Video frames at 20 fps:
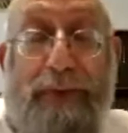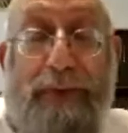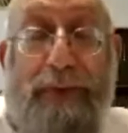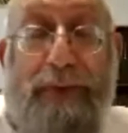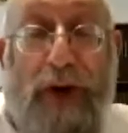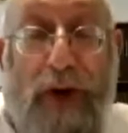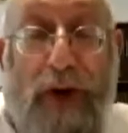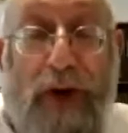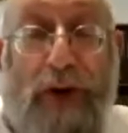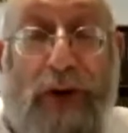
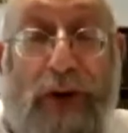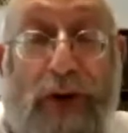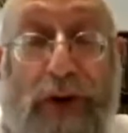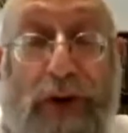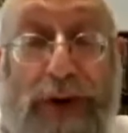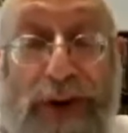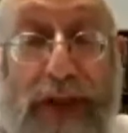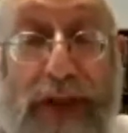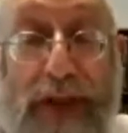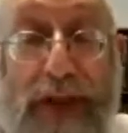holds
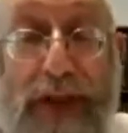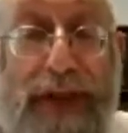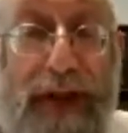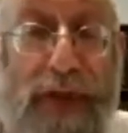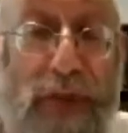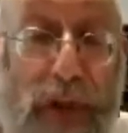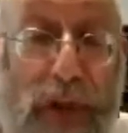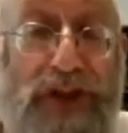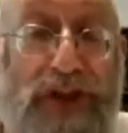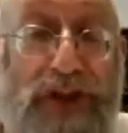that
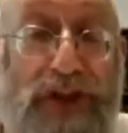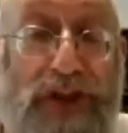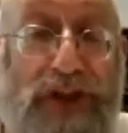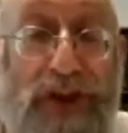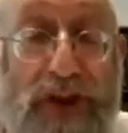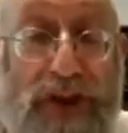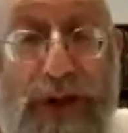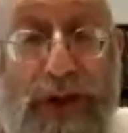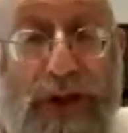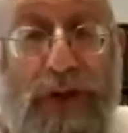once
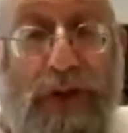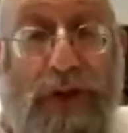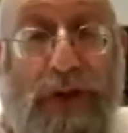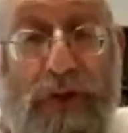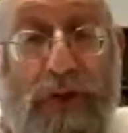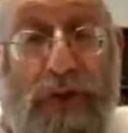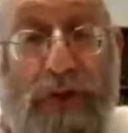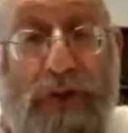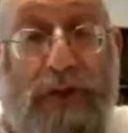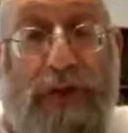the
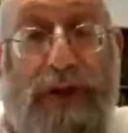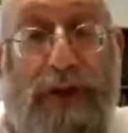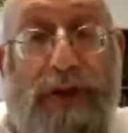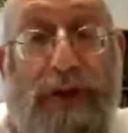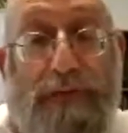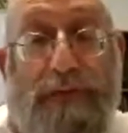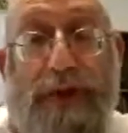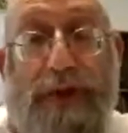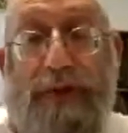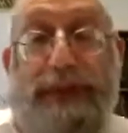
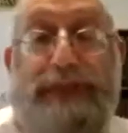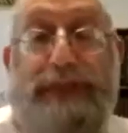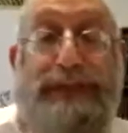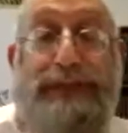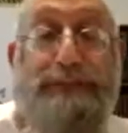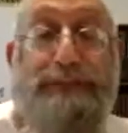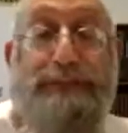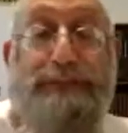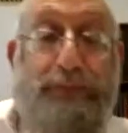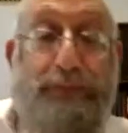meal is
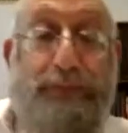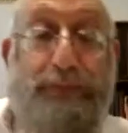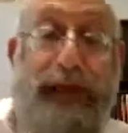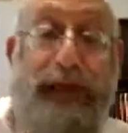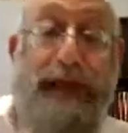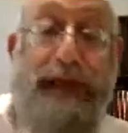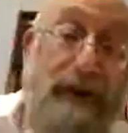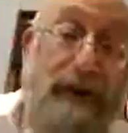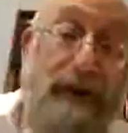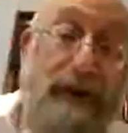split,
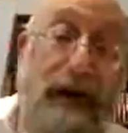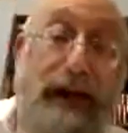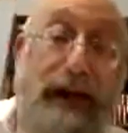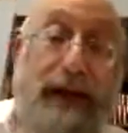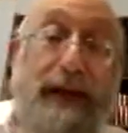right,